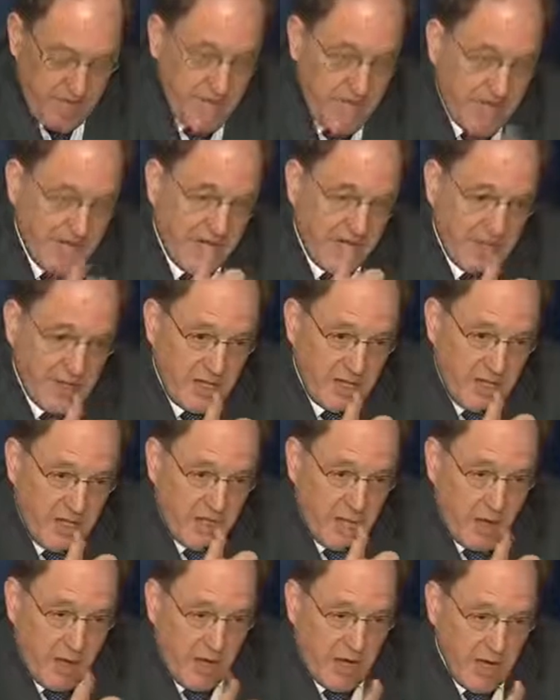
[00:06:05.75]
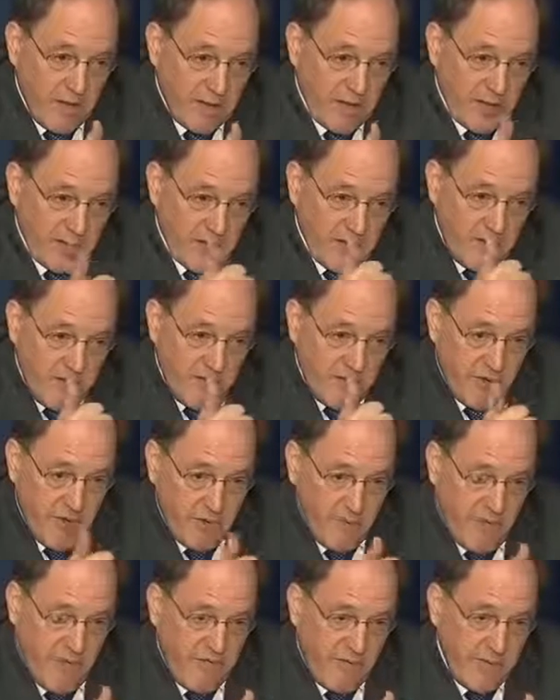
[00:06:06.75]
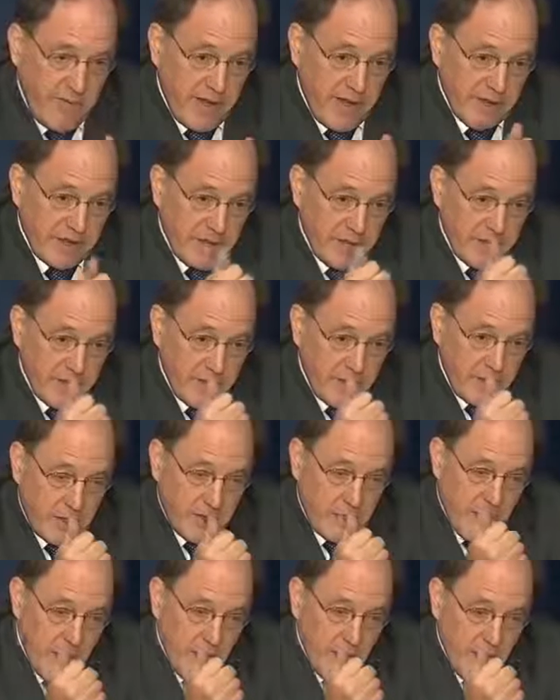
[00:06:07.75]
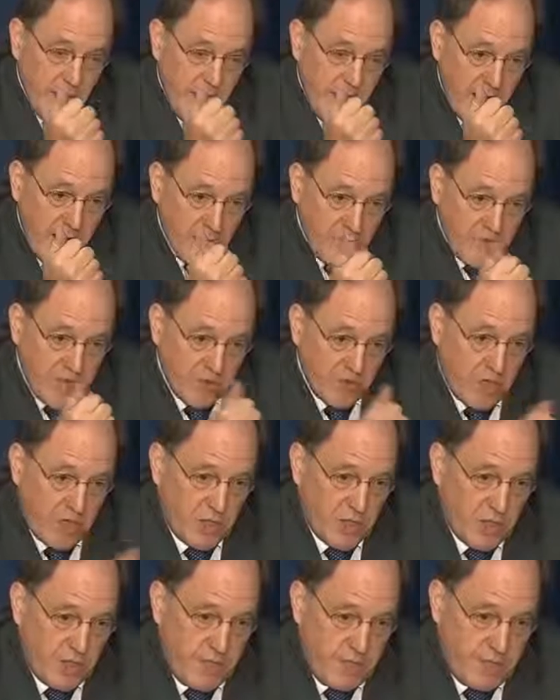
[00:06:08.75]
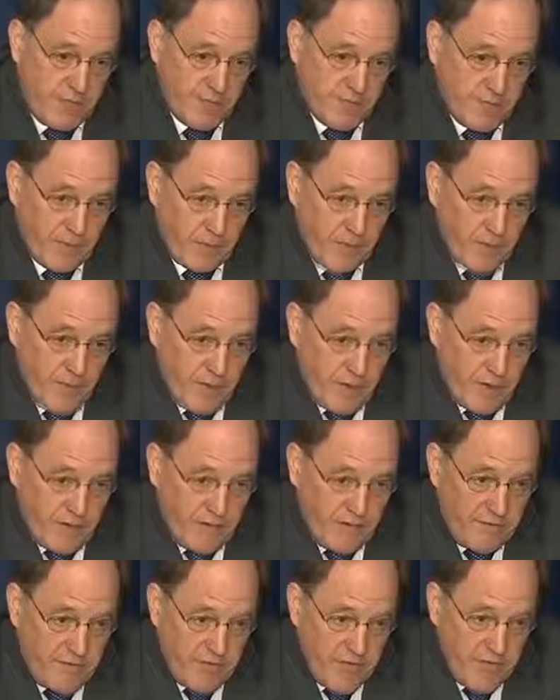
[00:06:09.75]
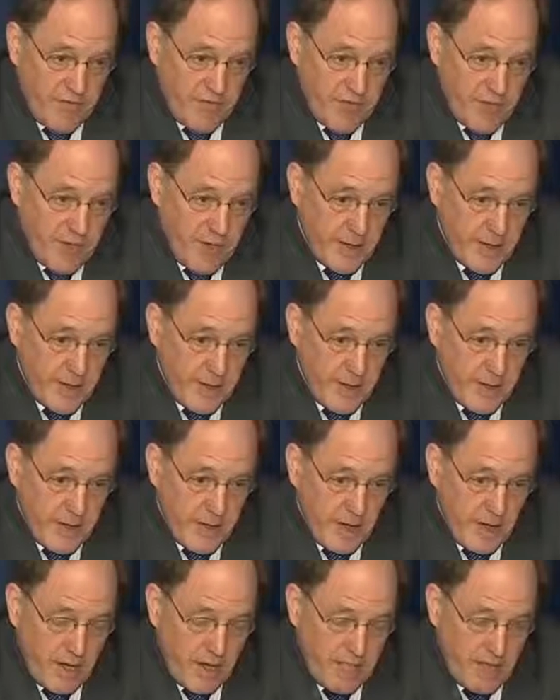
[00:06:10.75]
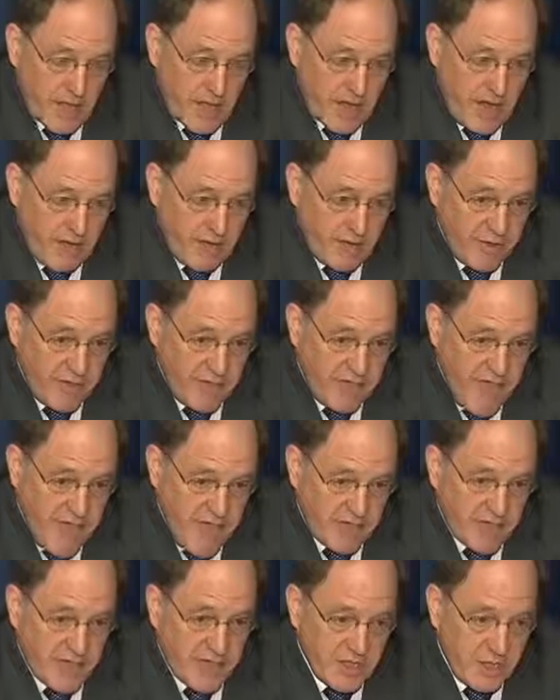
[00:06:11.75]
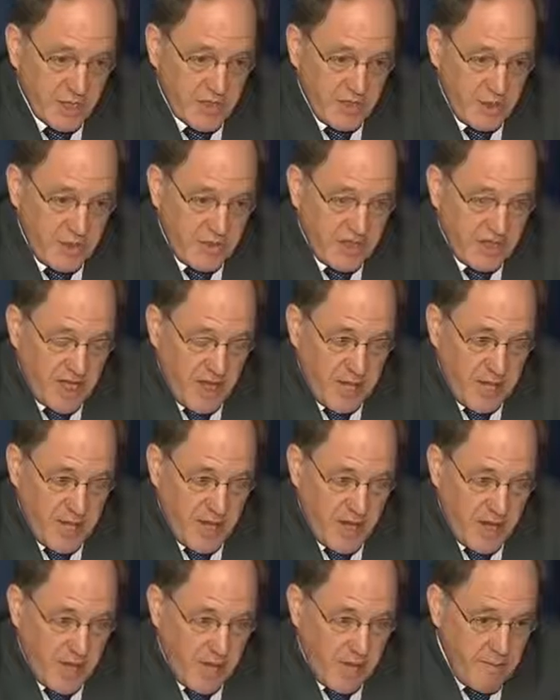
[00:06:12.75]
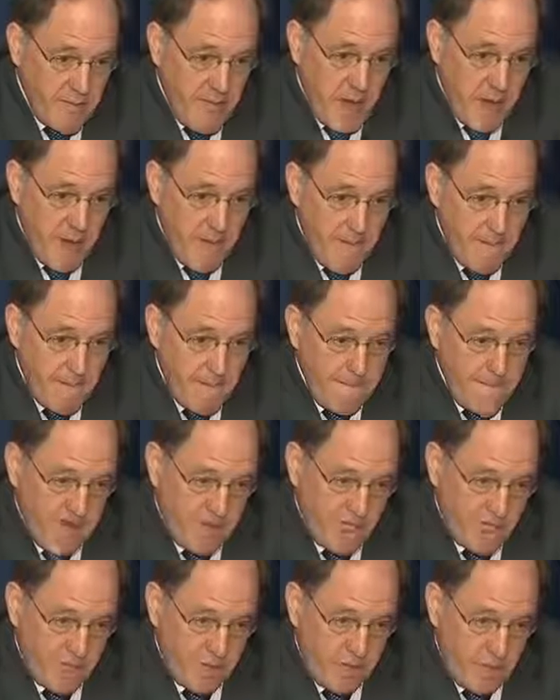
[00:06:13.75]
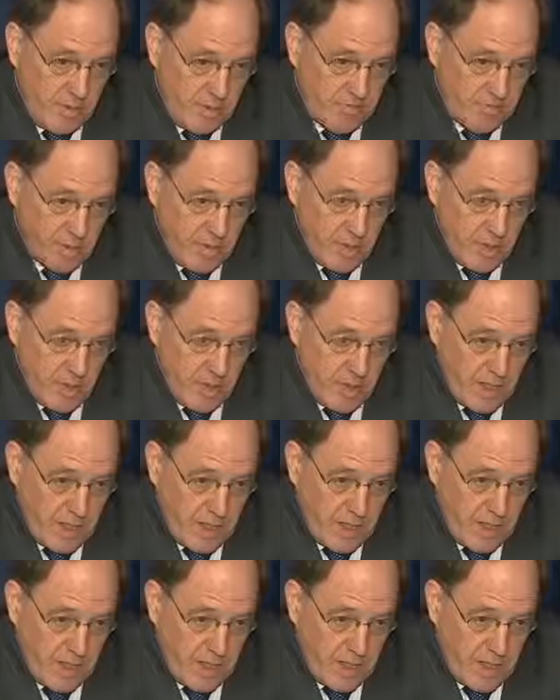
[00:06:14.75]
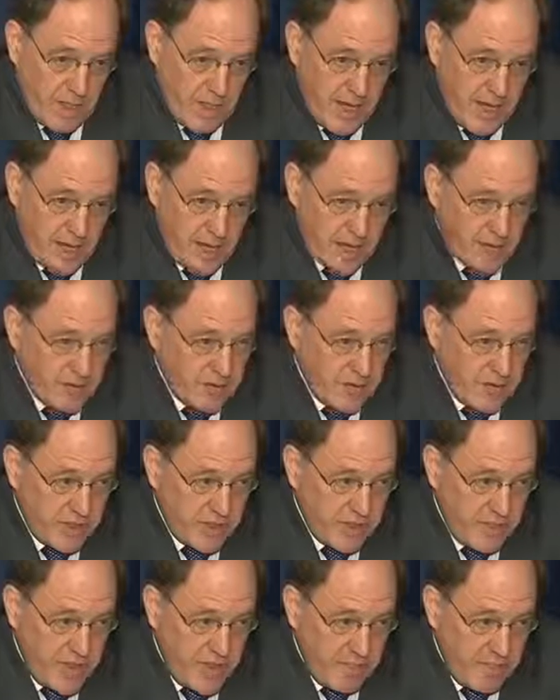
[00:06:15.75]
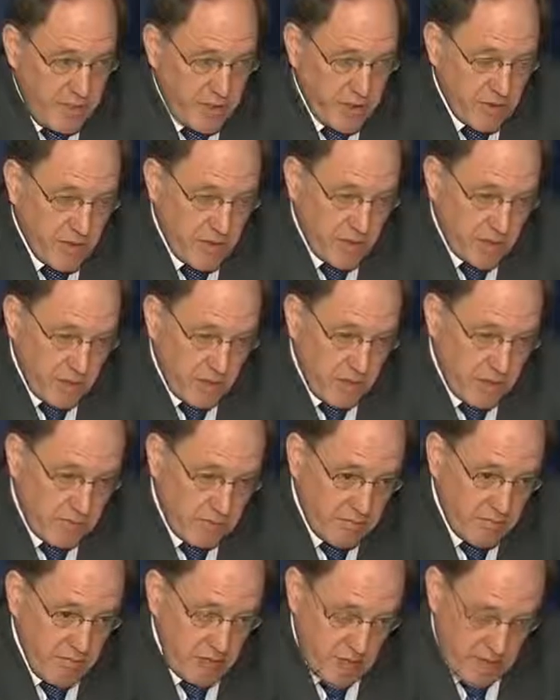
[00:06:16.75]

Basically, the 4 elements, to be very brief about them, are a restructuring of the sovereign debts so that they become manageable, and so that the debt burdens are